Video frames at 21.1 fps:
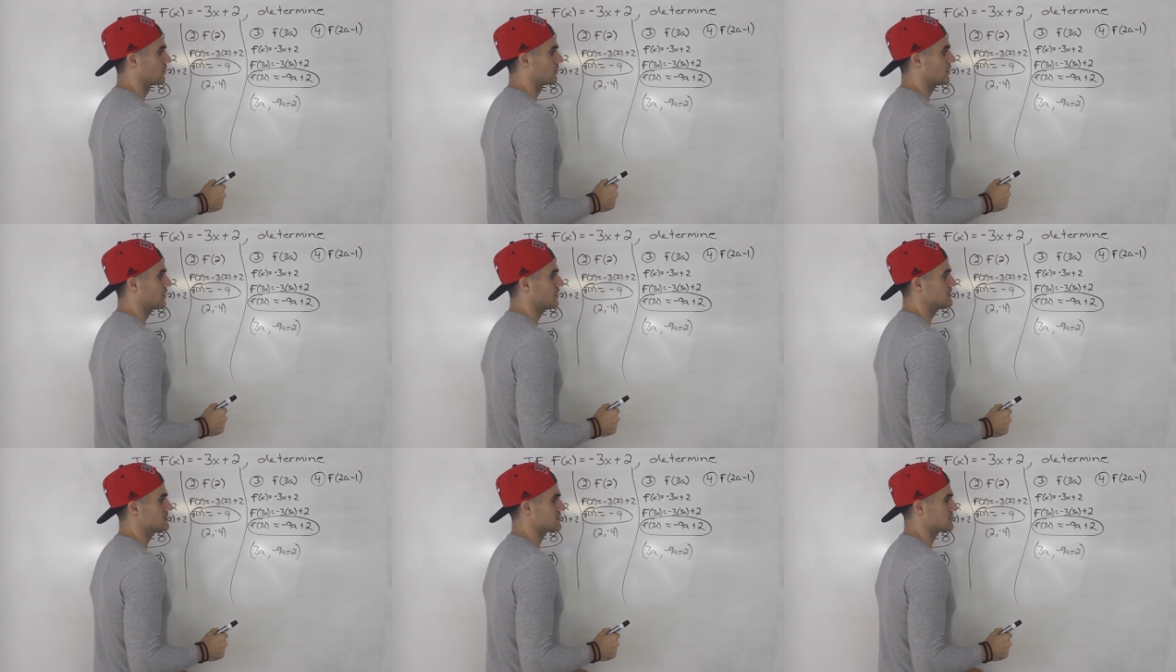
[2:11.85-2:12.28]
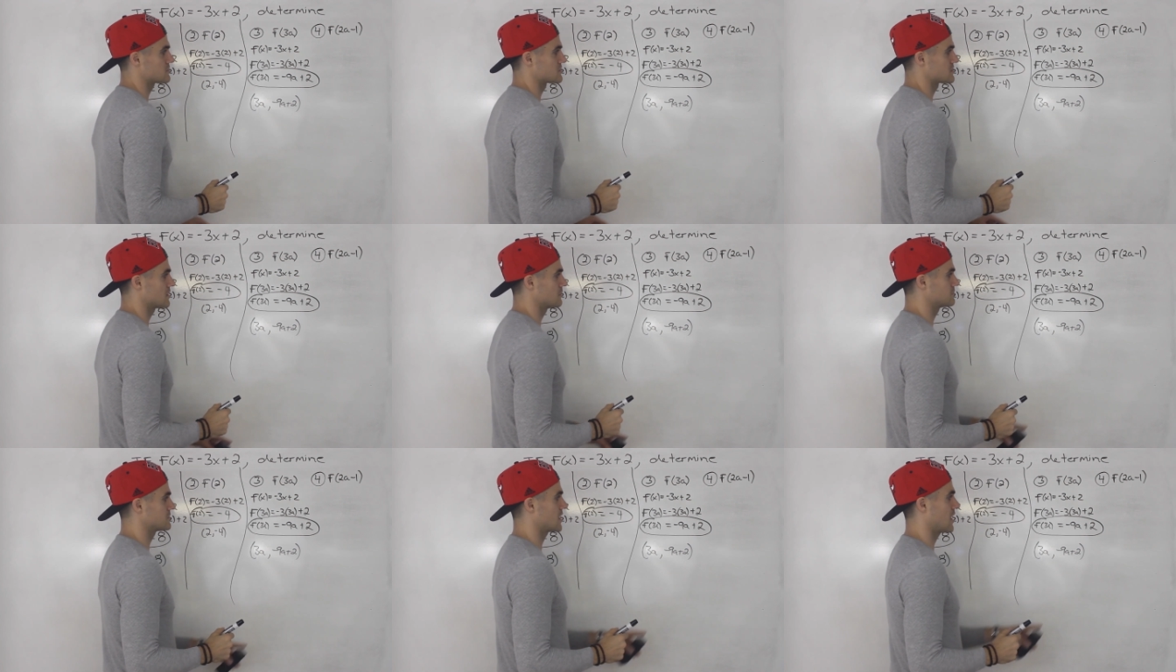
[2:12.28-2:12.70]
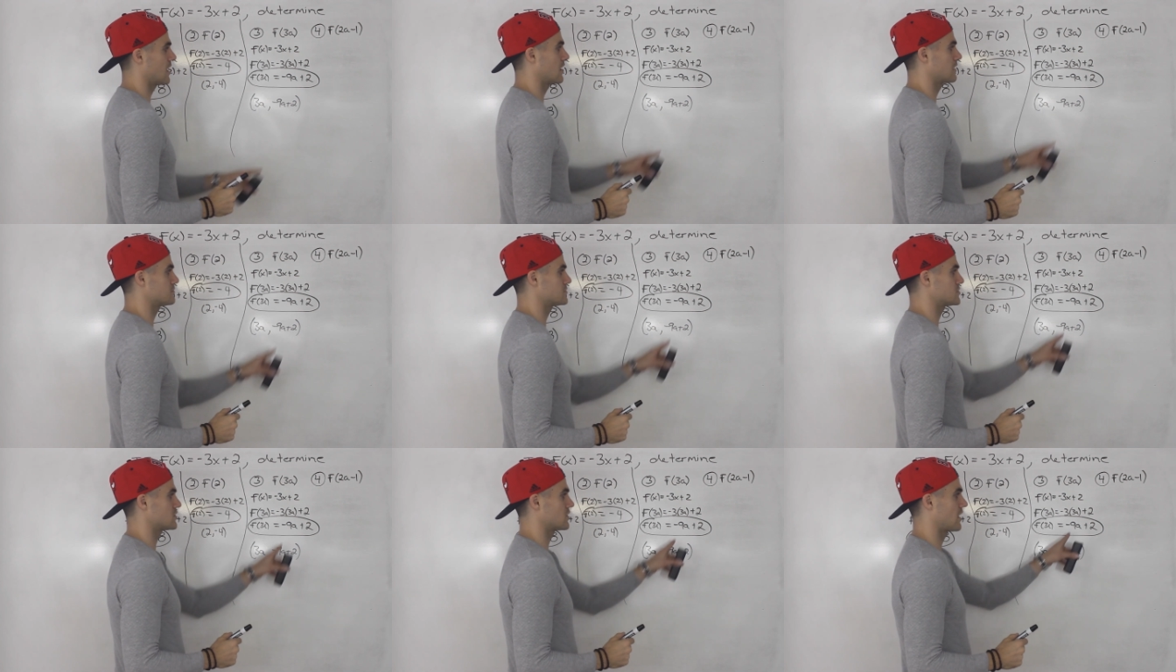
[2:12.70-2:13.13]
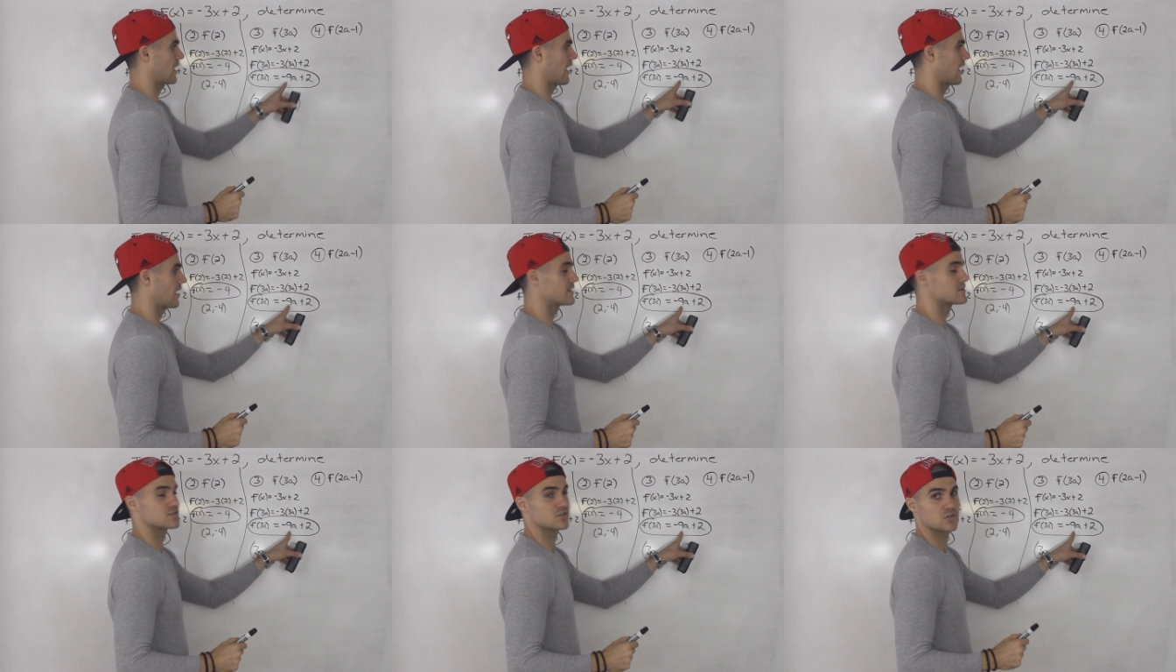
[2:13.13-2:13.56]
Right? So sometimes your
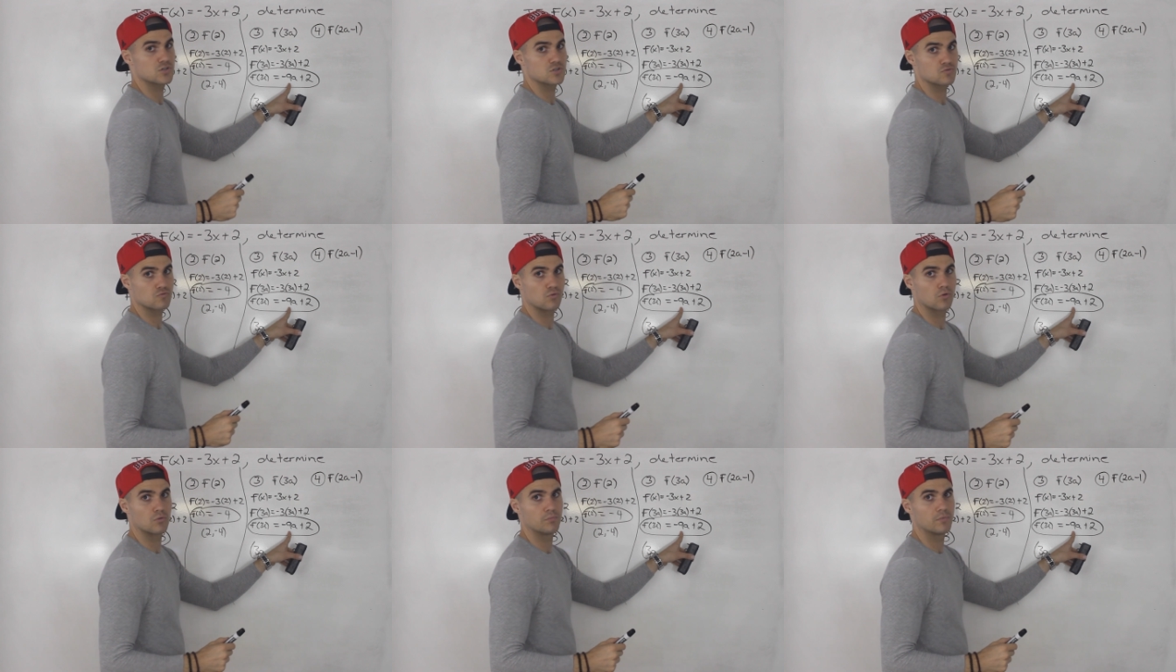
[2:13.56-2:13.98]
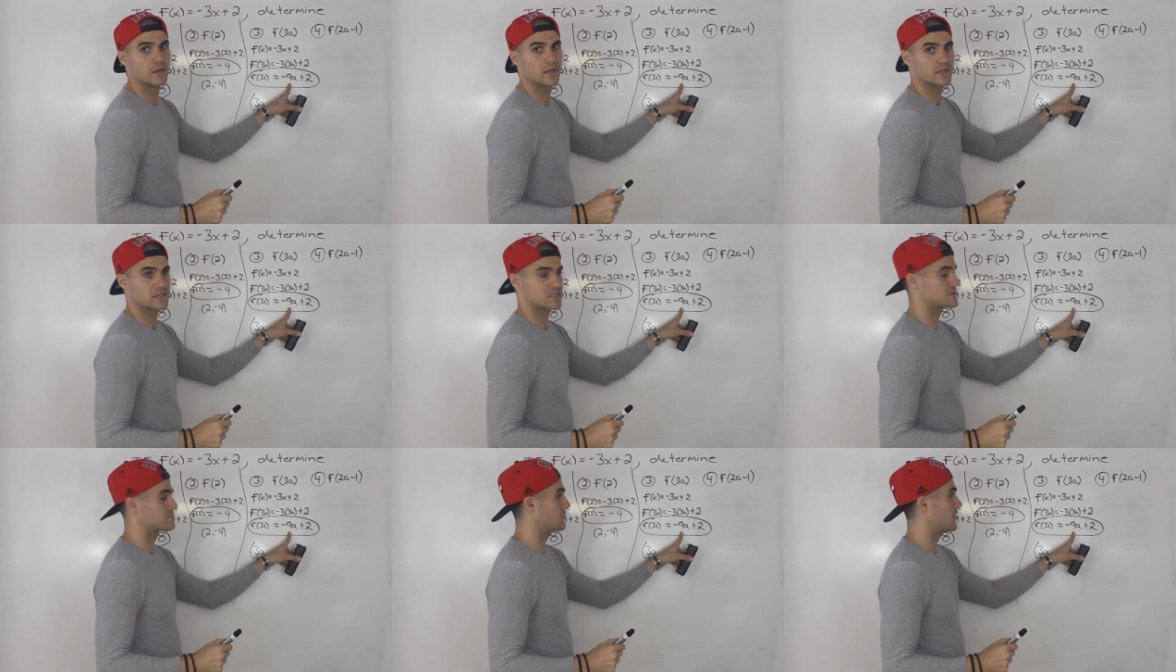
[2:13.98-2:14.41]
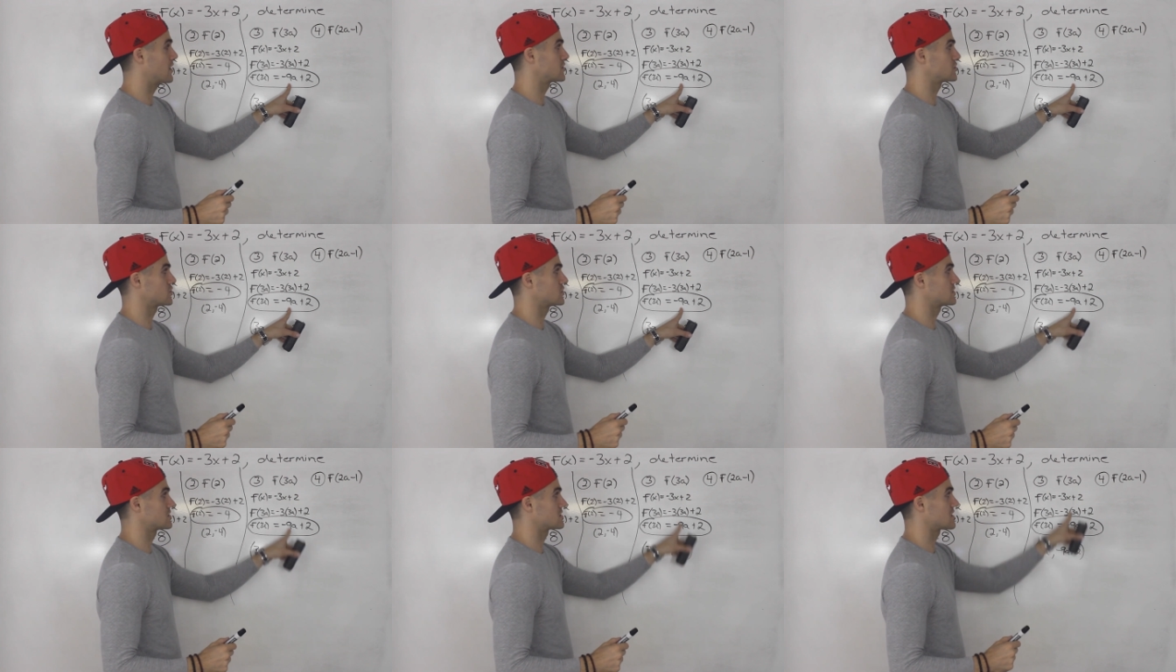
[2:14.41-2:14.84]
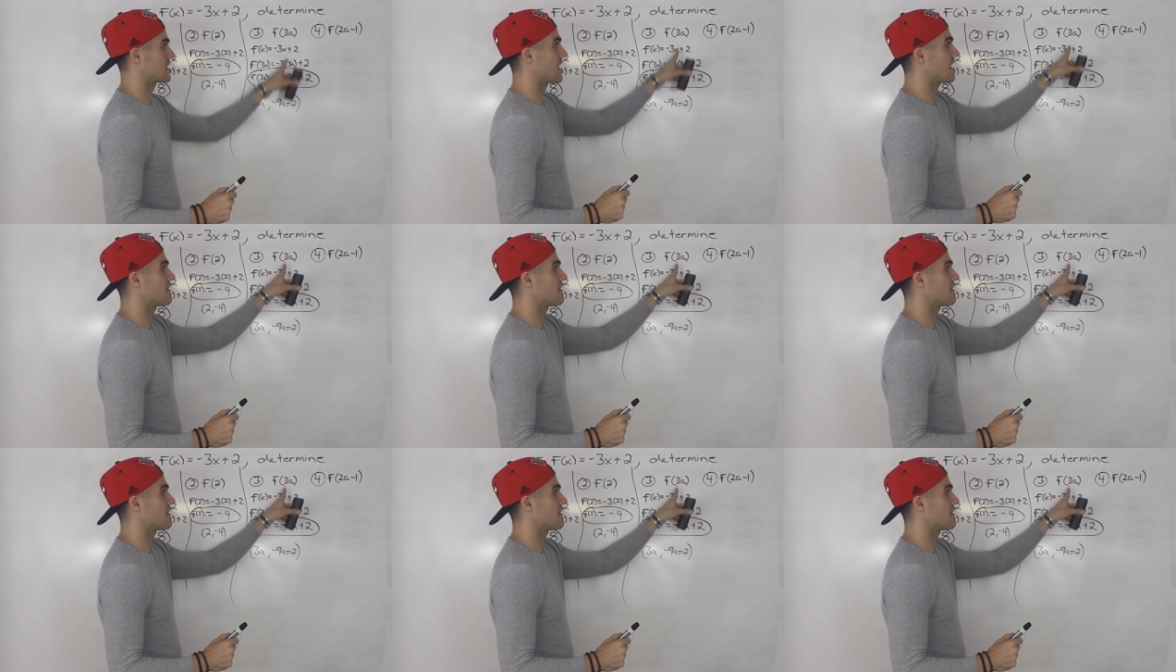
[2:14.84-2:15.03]
answers will be expressions